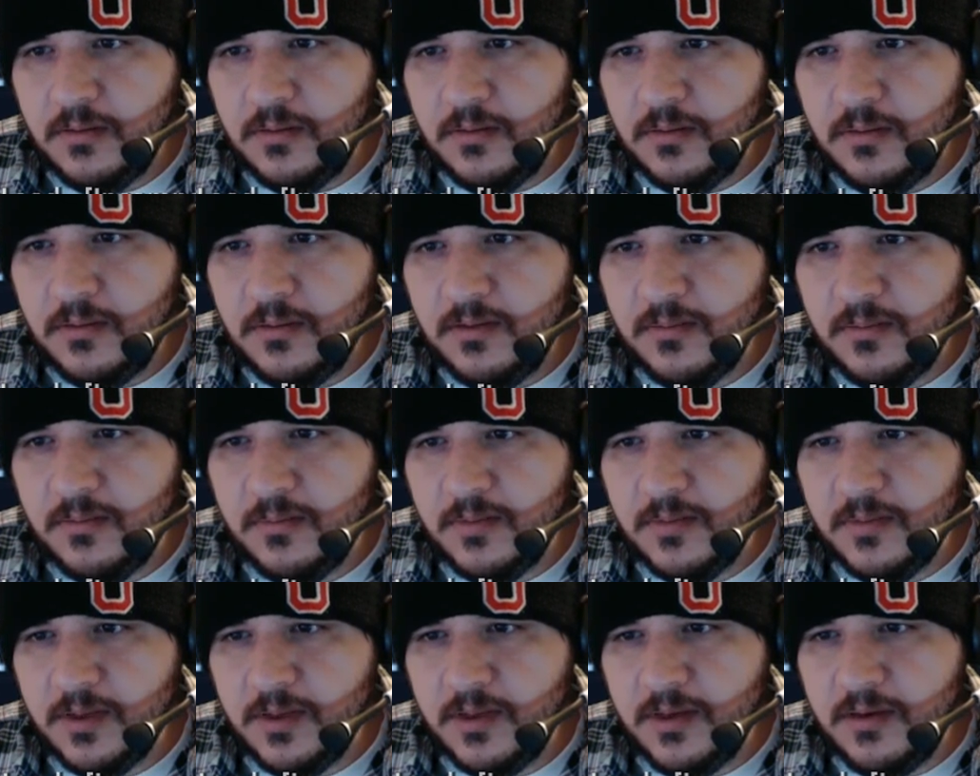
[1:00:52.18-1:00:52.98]
Get
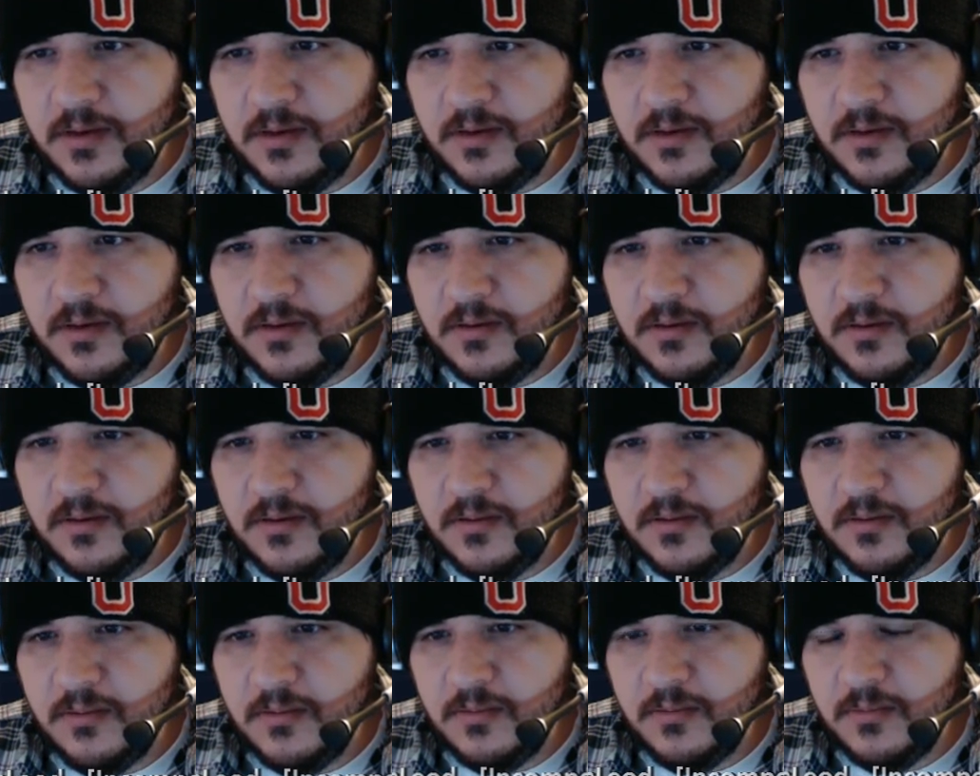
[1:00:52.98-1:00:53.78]
some landing
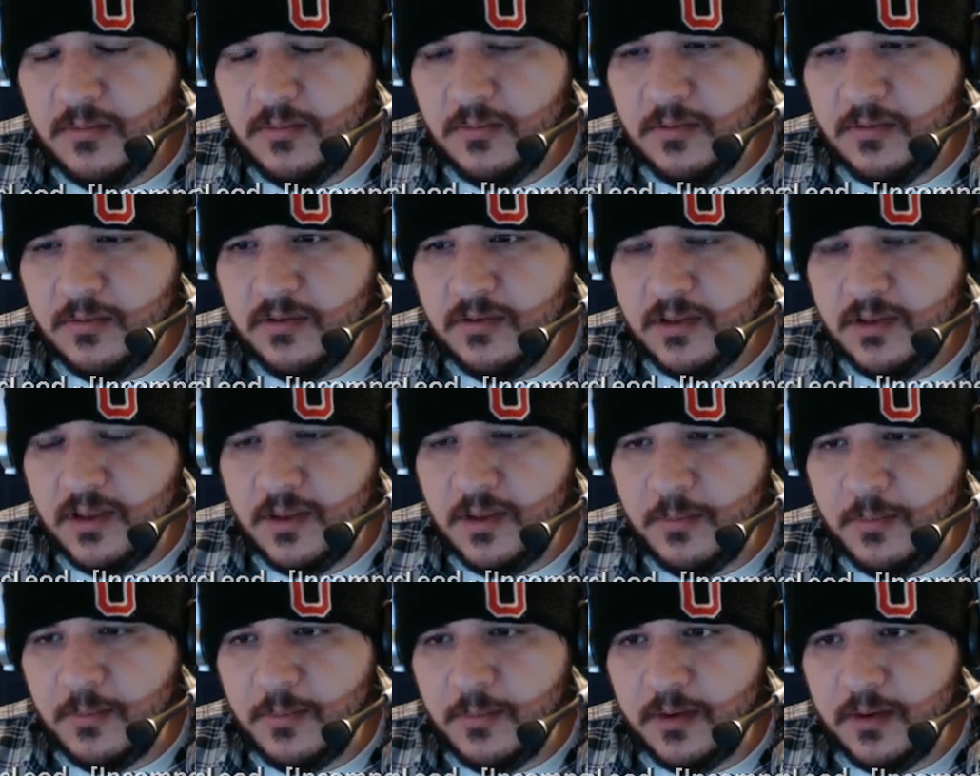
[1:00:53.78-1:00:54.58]
gear. What's
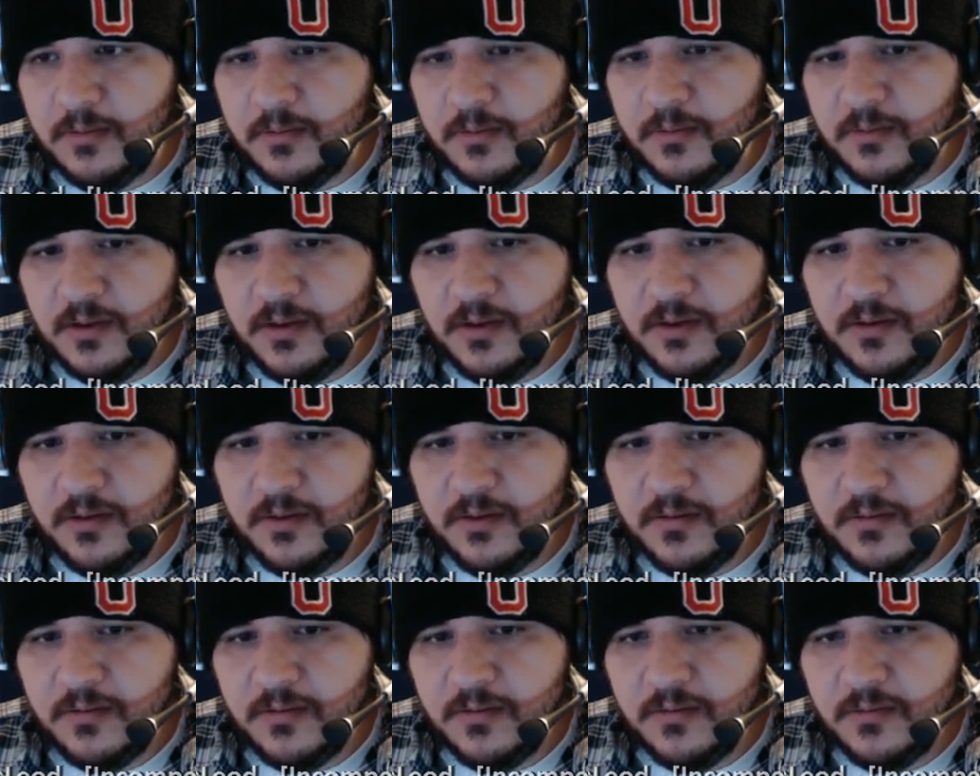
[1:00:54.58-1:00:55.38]
that? Micro
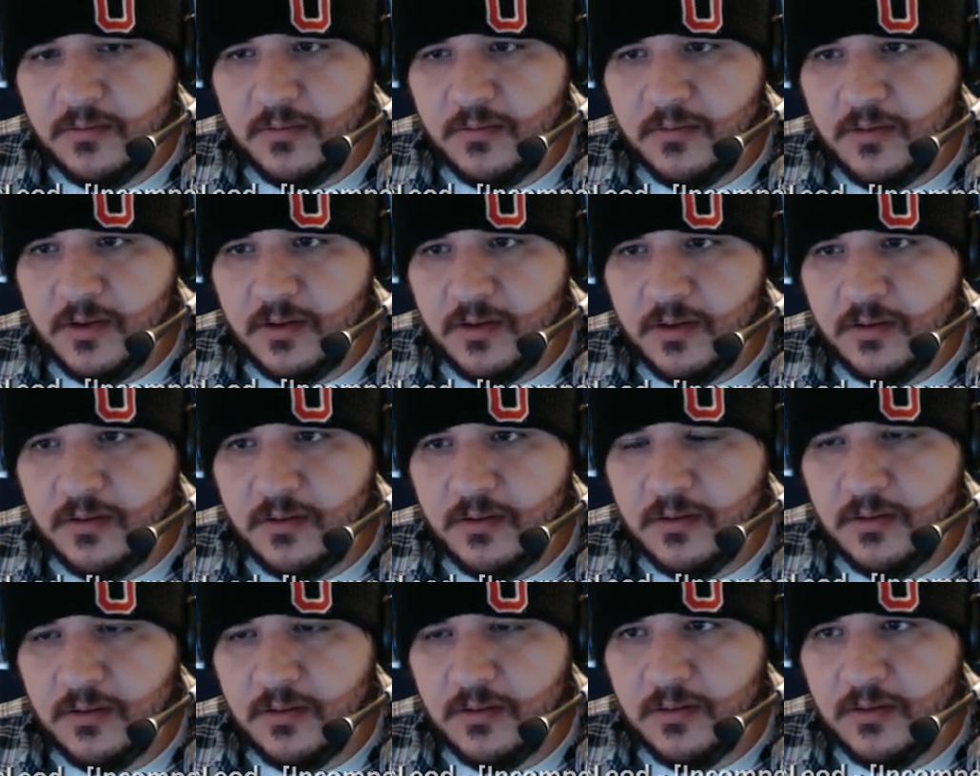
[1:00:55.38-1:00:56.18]
landing
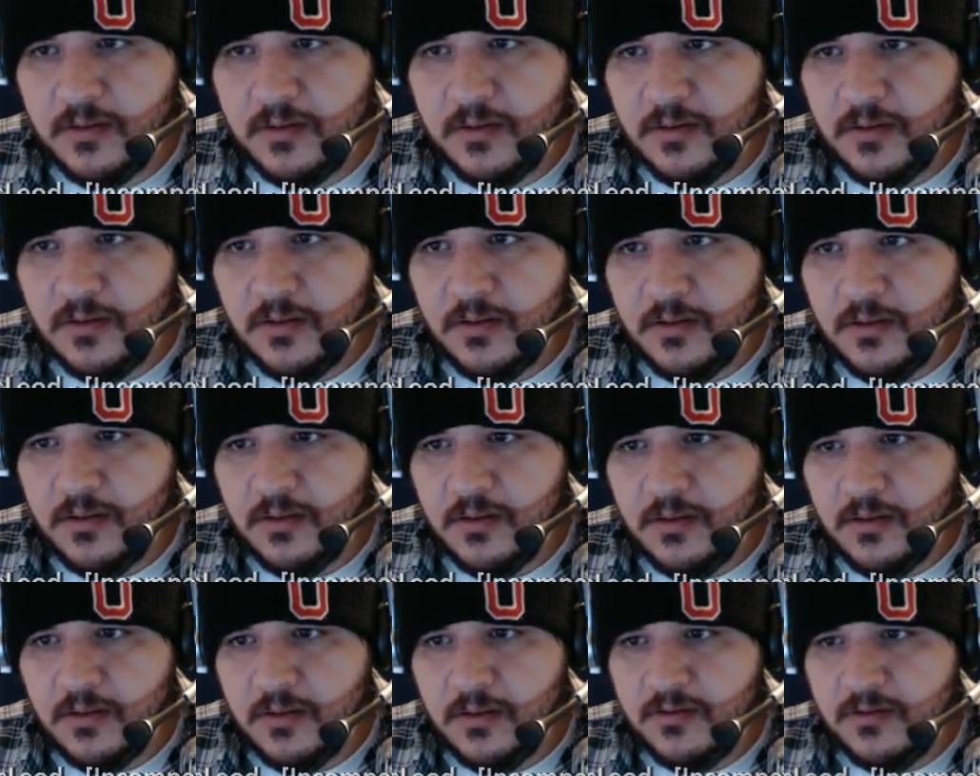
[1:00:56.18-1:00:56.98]
strut.
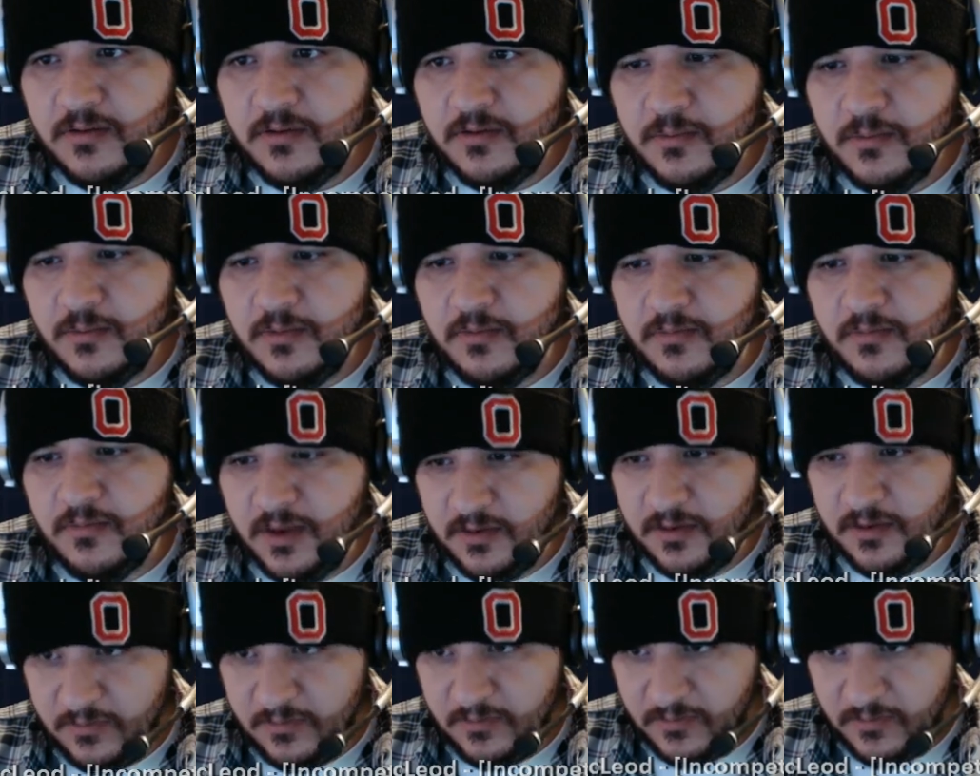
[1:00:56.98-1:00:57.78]
Let's go with advanced